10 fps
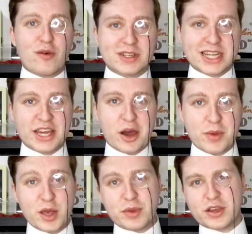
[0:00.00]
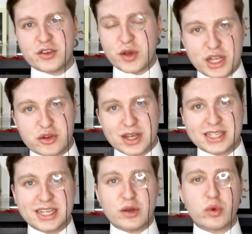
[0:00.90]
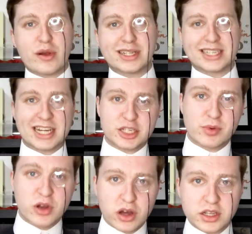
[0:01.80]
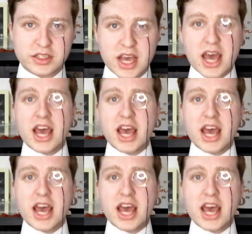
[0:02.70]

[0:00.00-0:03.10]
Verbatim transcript: obviously come here because you're interested in wearing detachable collars.